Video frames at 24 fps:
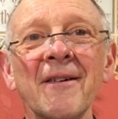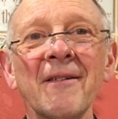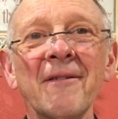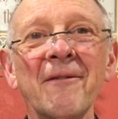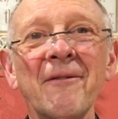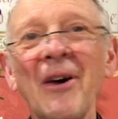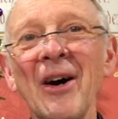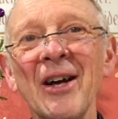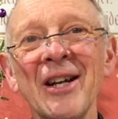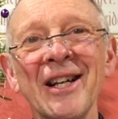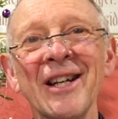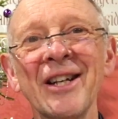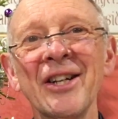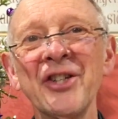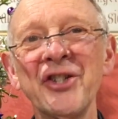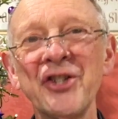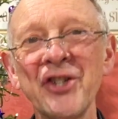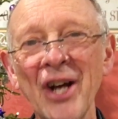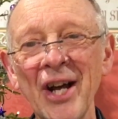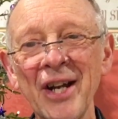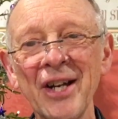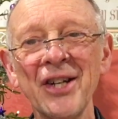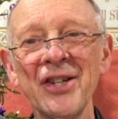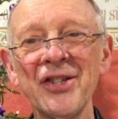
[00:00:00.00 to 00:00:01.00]
Finally,
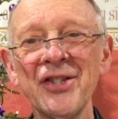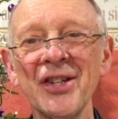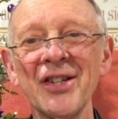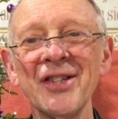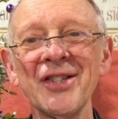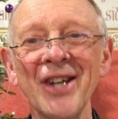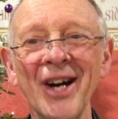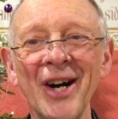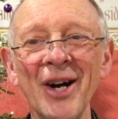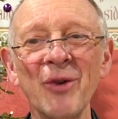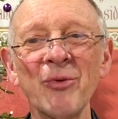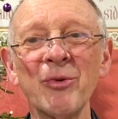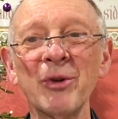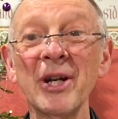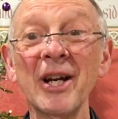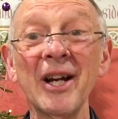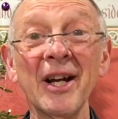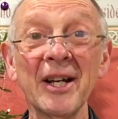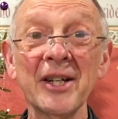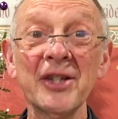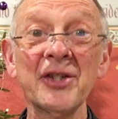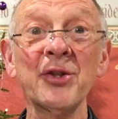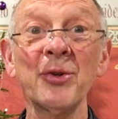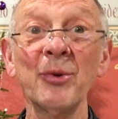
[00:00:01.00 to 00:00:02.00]
Janet and I would
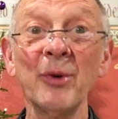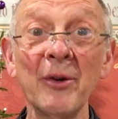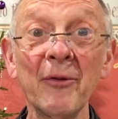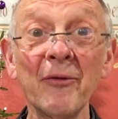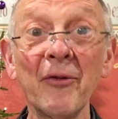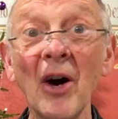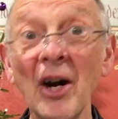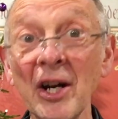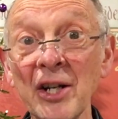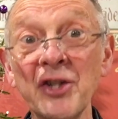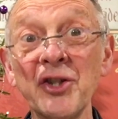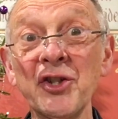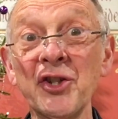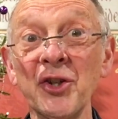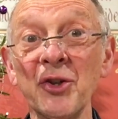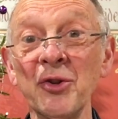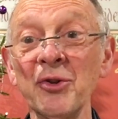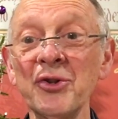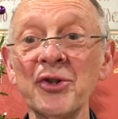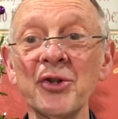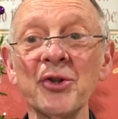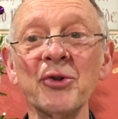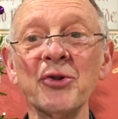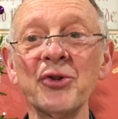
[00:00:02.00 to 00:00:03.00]
like to invite
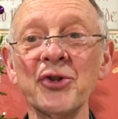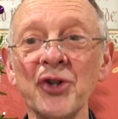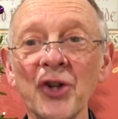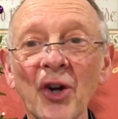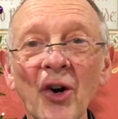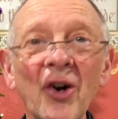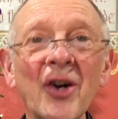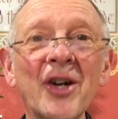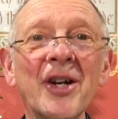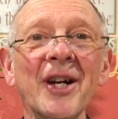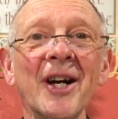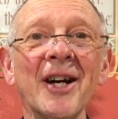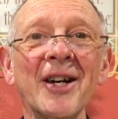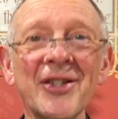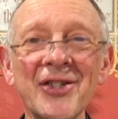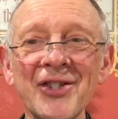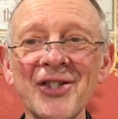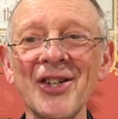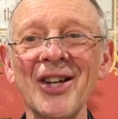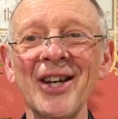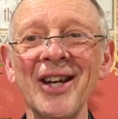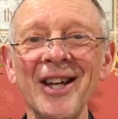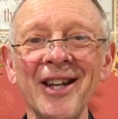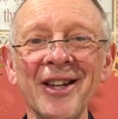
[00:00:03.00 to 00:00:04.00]
you to join
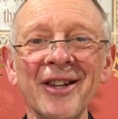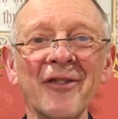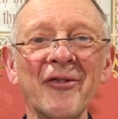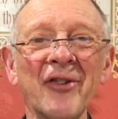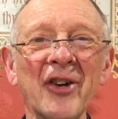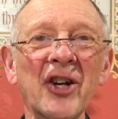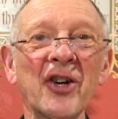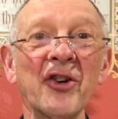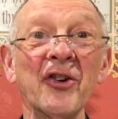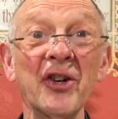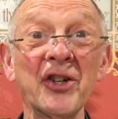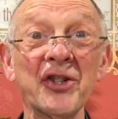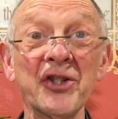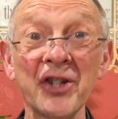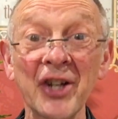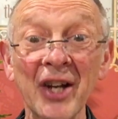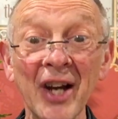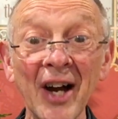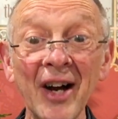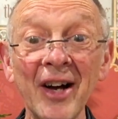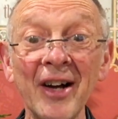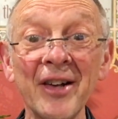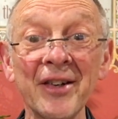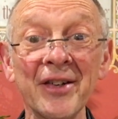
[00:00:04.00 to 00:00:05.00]
us in the Vicarage
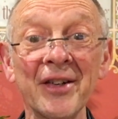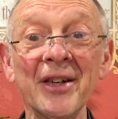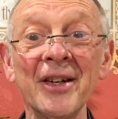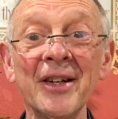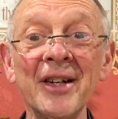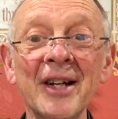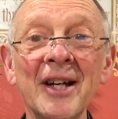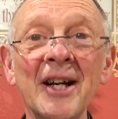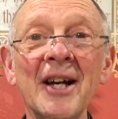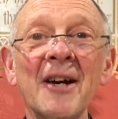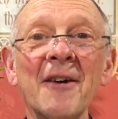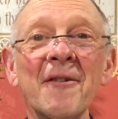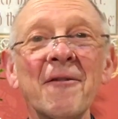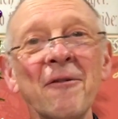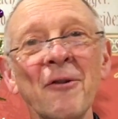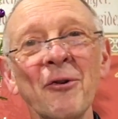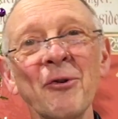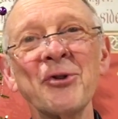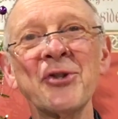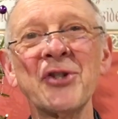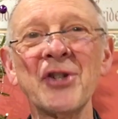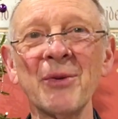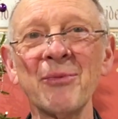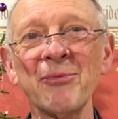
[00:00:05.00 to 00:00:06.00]
Garden
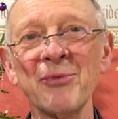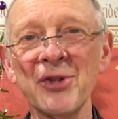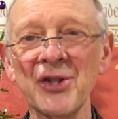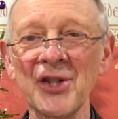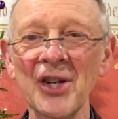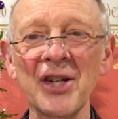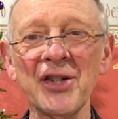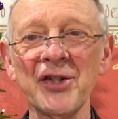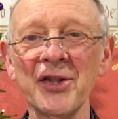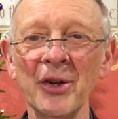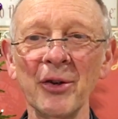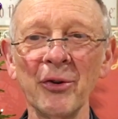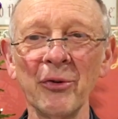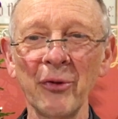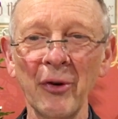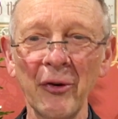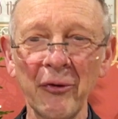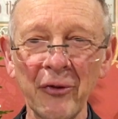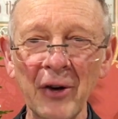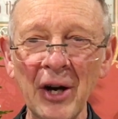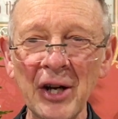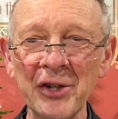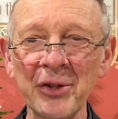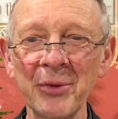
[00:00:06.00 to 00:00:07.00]
for some seasonal
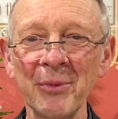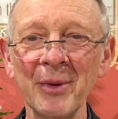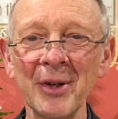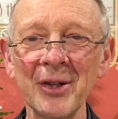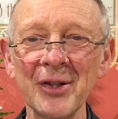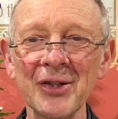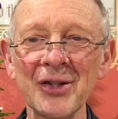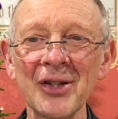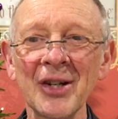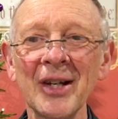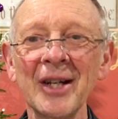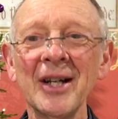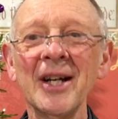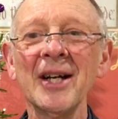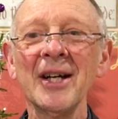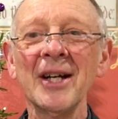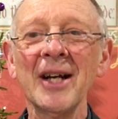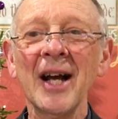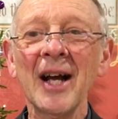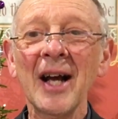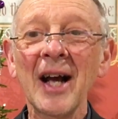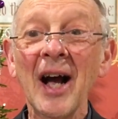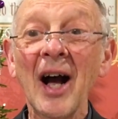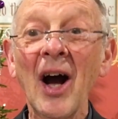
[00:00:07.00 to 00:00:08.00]
refreshment
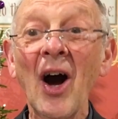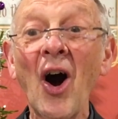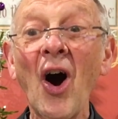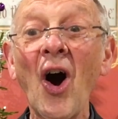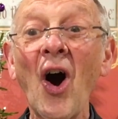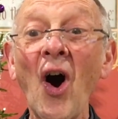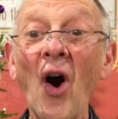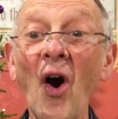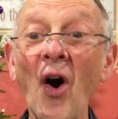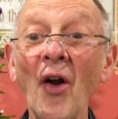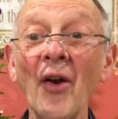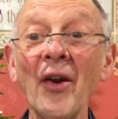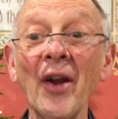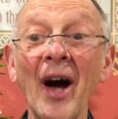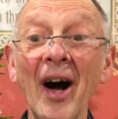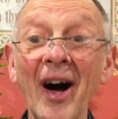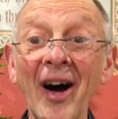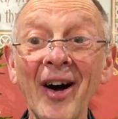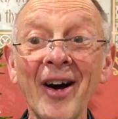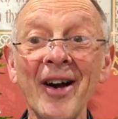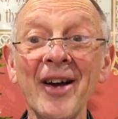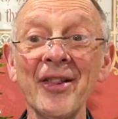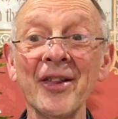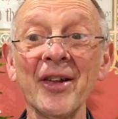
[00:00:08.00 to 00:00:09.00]
on
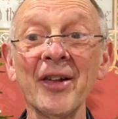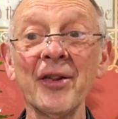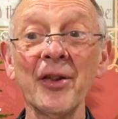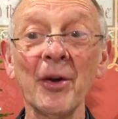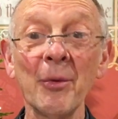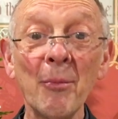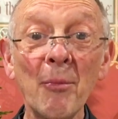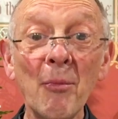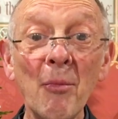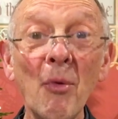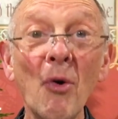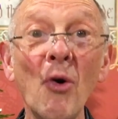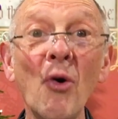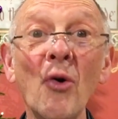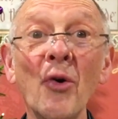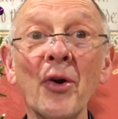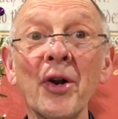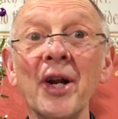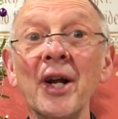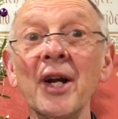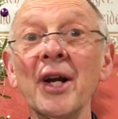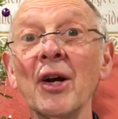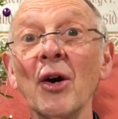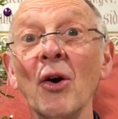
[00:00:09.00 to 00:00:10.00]
either the
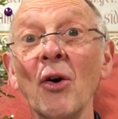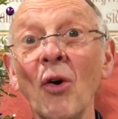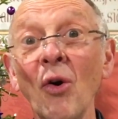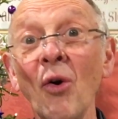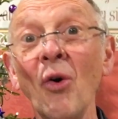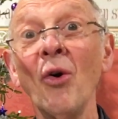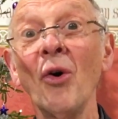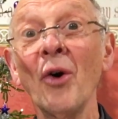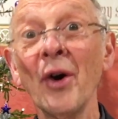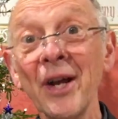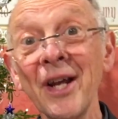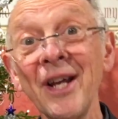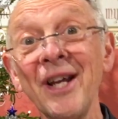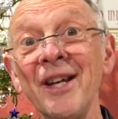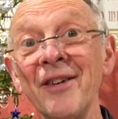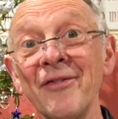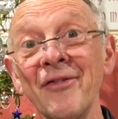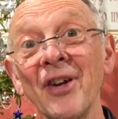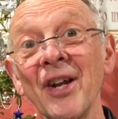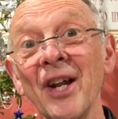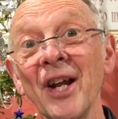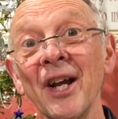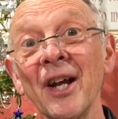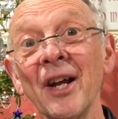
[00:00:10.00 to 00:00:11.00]
morning or
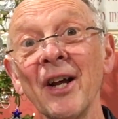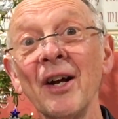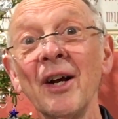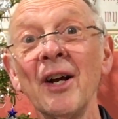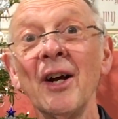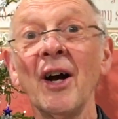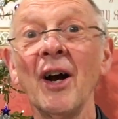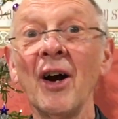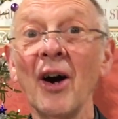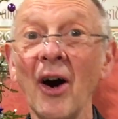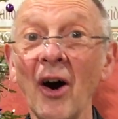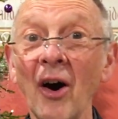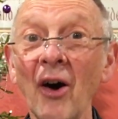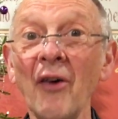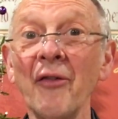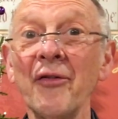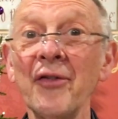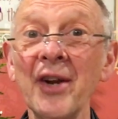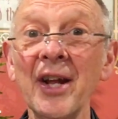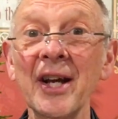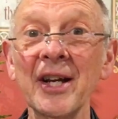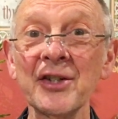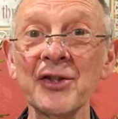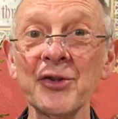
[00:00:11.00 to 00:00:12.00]
evening of
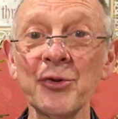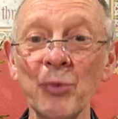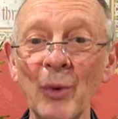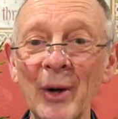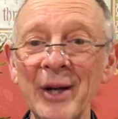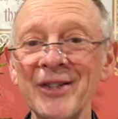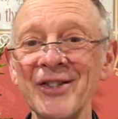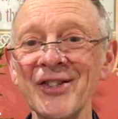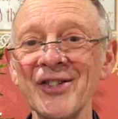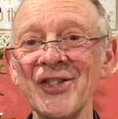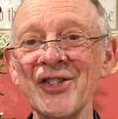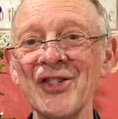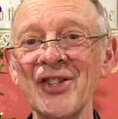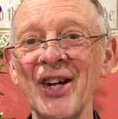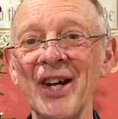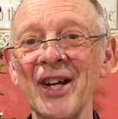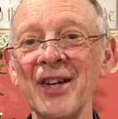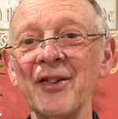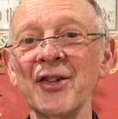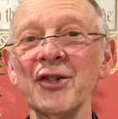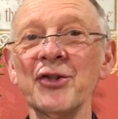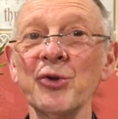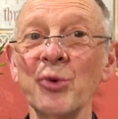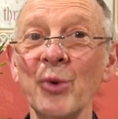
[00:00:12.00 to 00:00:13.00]
next Wednesday,
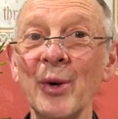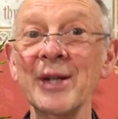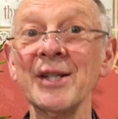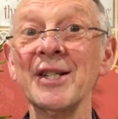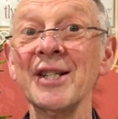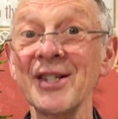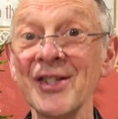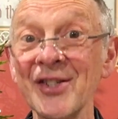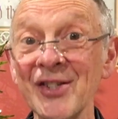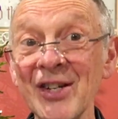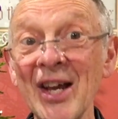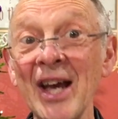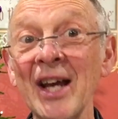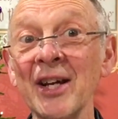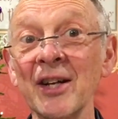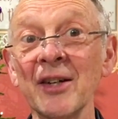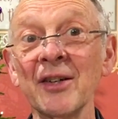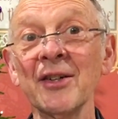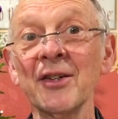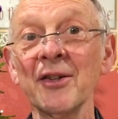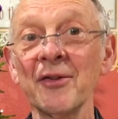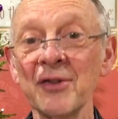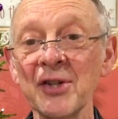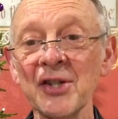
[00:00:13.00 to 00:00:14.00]
the
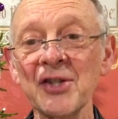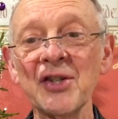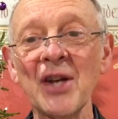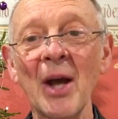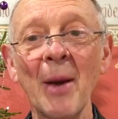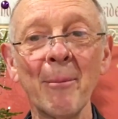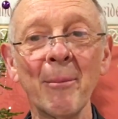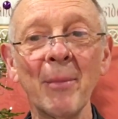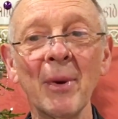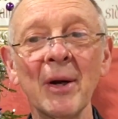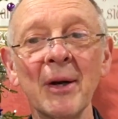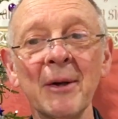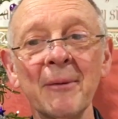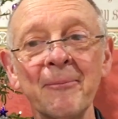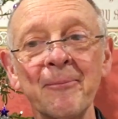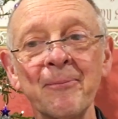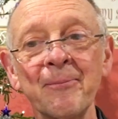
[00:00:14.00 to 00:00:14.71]
22nd of December.